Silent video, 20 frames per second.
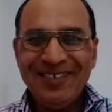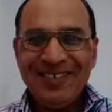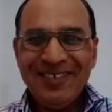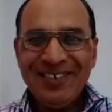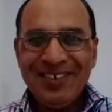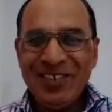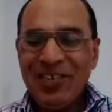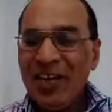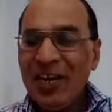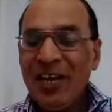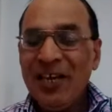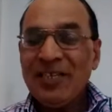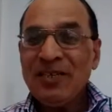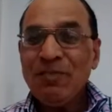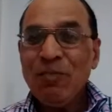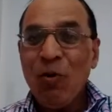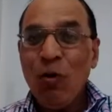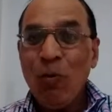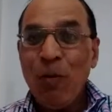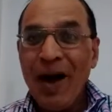Chala is a
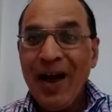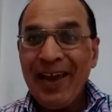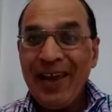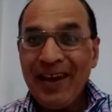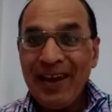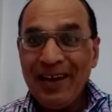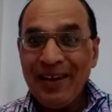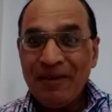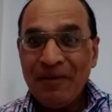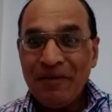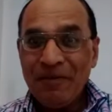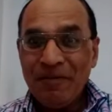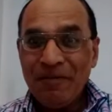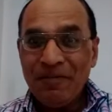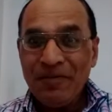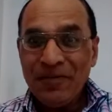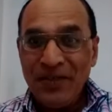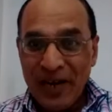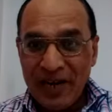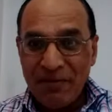mobile.
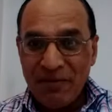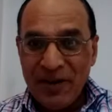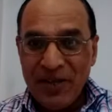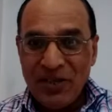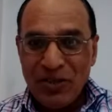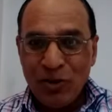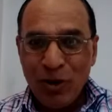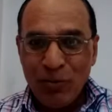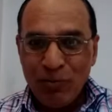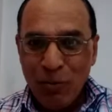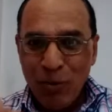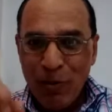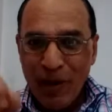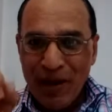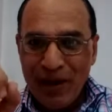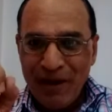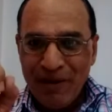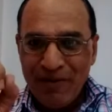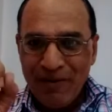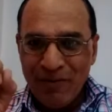That means not
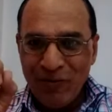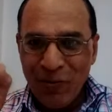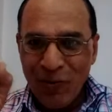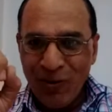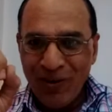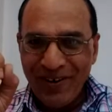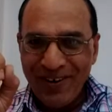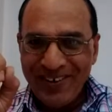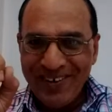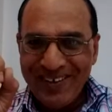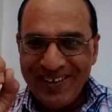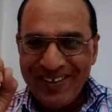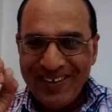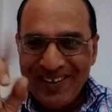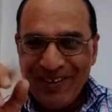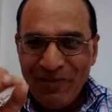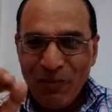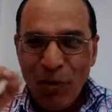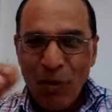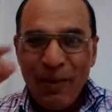mobile phone.
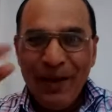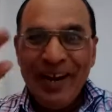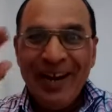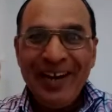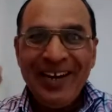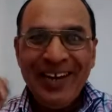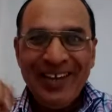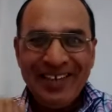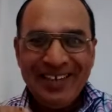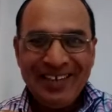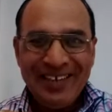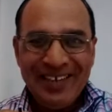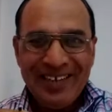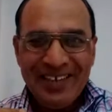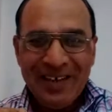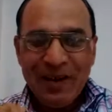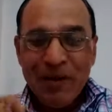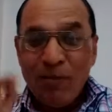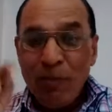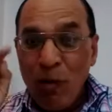Mobility.
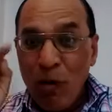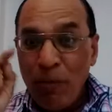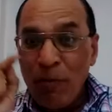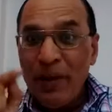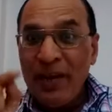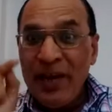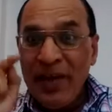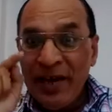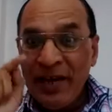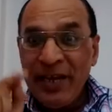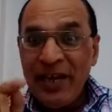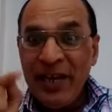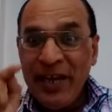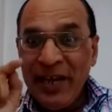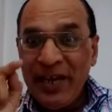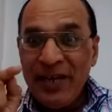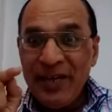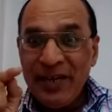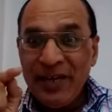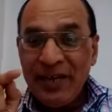
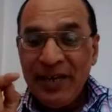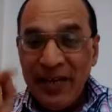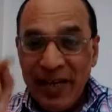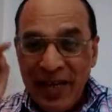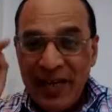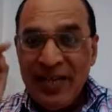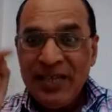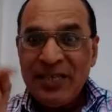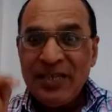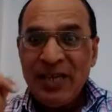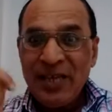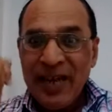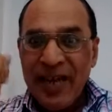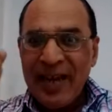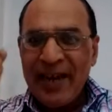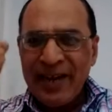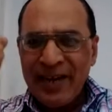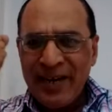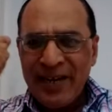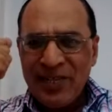Mobility is the
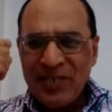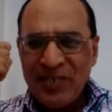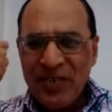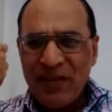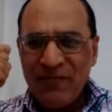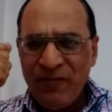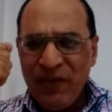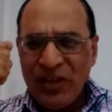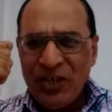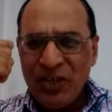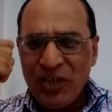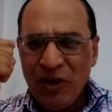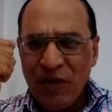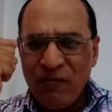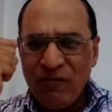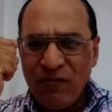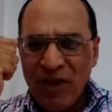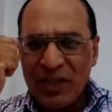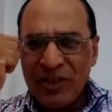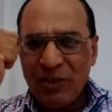characteristic feature
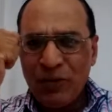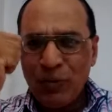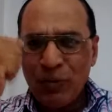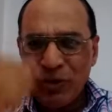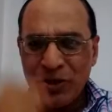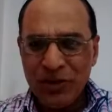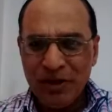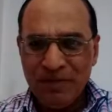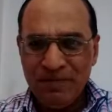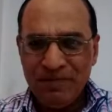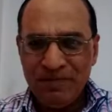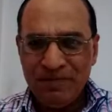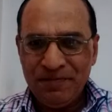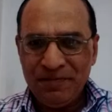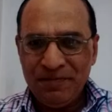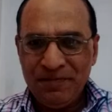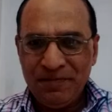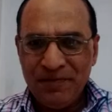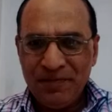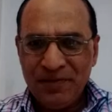of Vata Dosha.
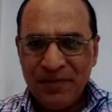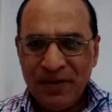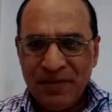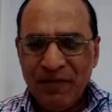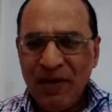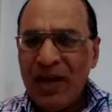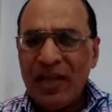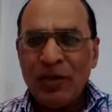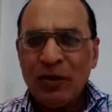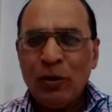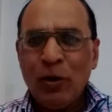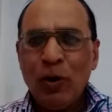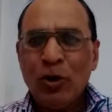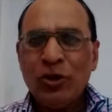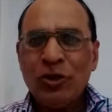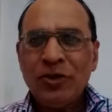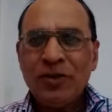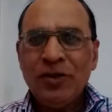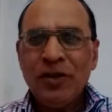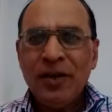Vata
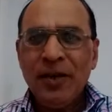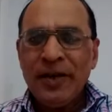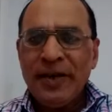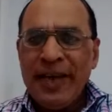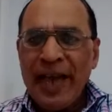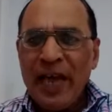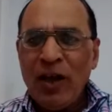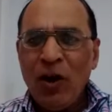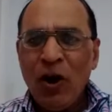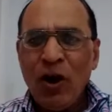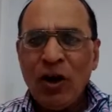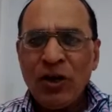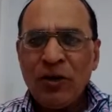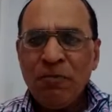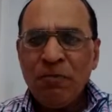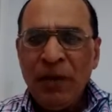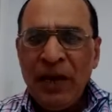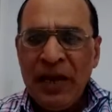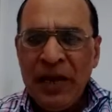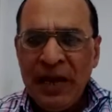Dosha
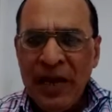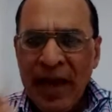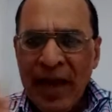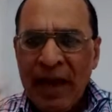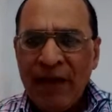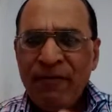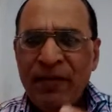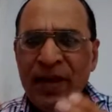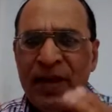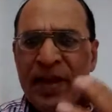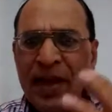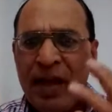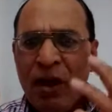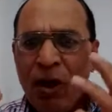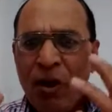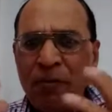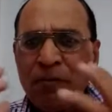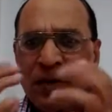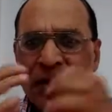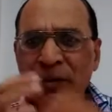cannot be having a
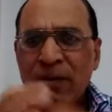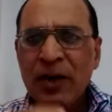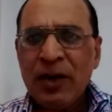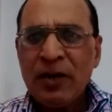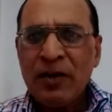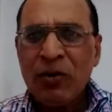optimal